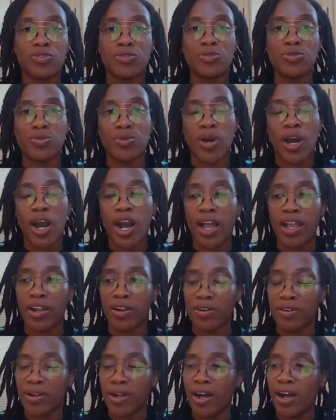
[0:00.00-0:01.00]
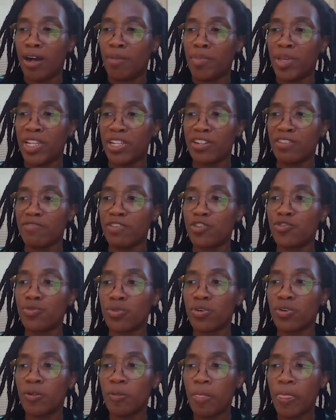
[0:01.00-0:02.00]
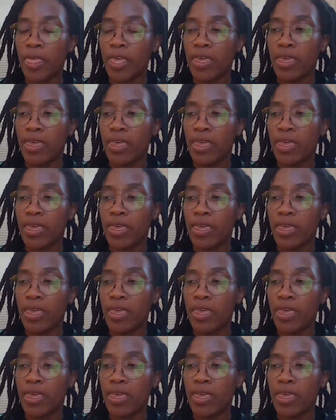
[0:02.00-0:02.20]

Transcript: to hire an individual.